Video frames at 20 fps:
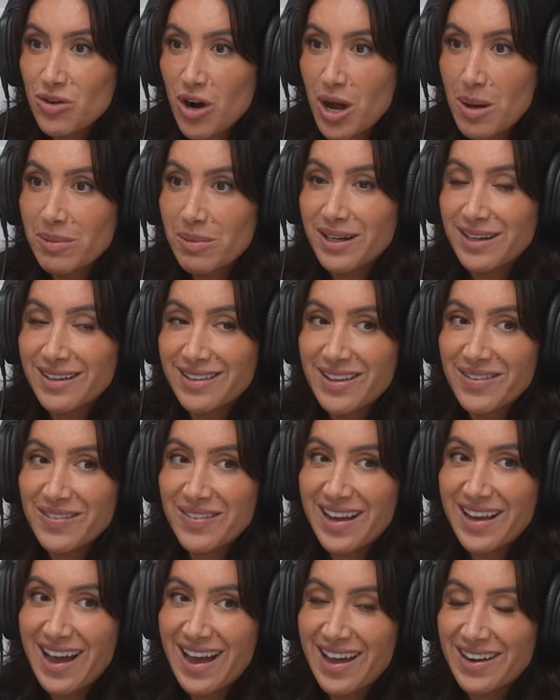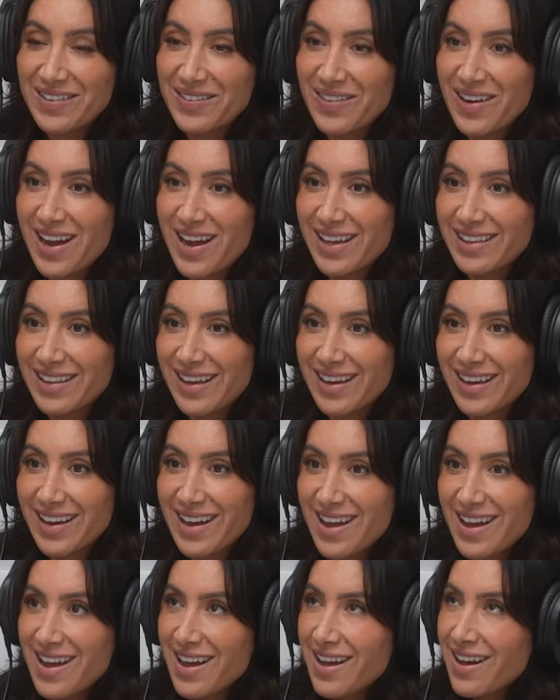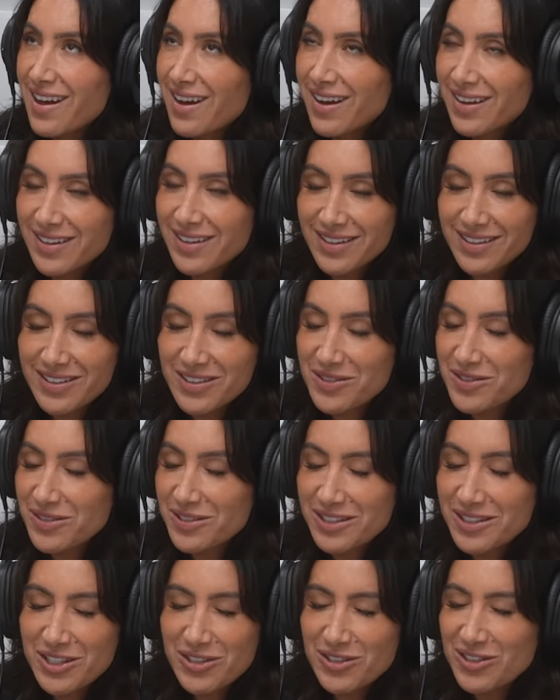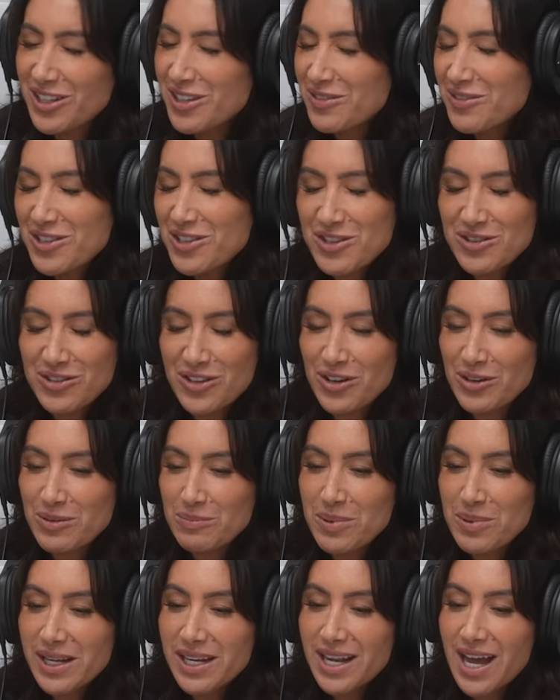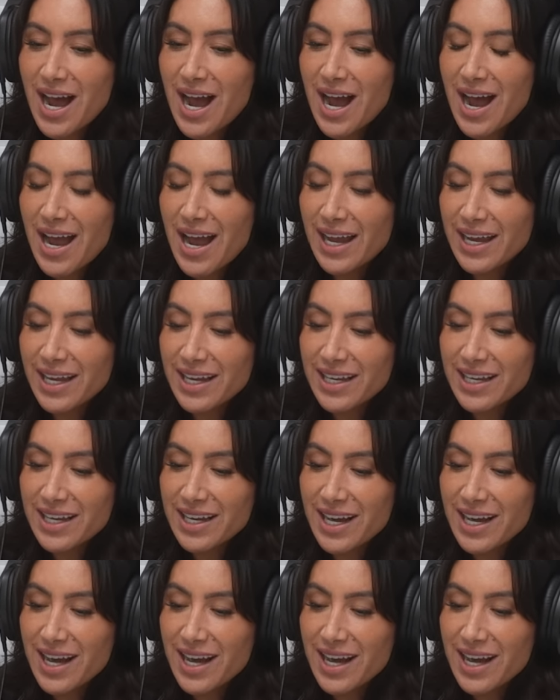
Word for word: drama that we had at Ouai. Like you live and you learn. But I